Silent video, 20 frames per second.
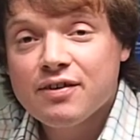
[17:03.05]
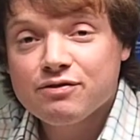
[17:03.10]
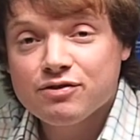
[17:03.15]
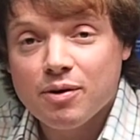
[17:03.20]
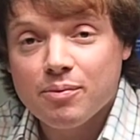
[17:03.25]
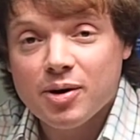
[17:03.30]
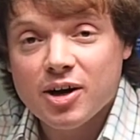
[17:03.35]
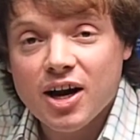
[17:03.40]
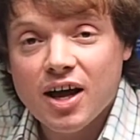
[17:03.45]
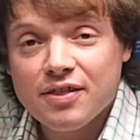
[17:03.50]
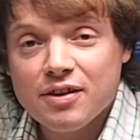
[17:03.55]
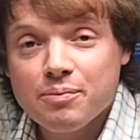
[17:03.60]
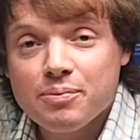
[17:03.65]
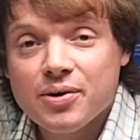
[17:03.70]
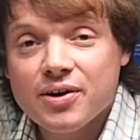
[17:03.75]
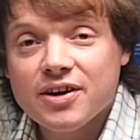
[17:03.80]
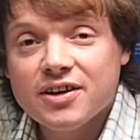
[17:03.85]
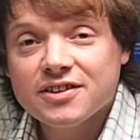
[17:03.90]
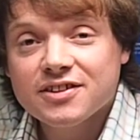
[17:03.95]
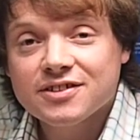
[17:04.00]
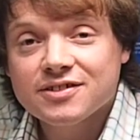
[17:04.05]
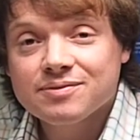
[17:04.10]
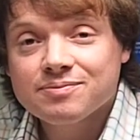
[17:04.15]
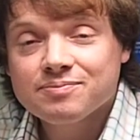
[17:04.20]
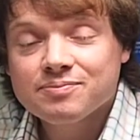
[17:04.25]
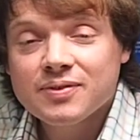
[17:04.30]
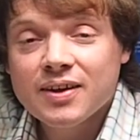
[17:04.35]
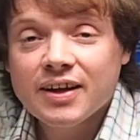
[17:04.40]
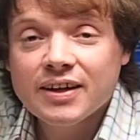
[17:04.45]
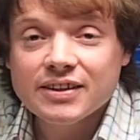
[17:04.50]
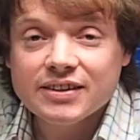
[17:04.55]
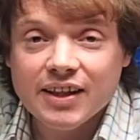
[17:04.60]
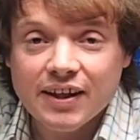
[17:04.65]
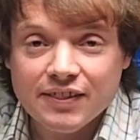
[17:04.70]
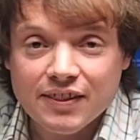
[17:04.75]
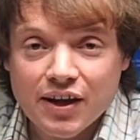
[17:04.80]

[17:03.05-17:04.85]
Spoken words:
from another person. Then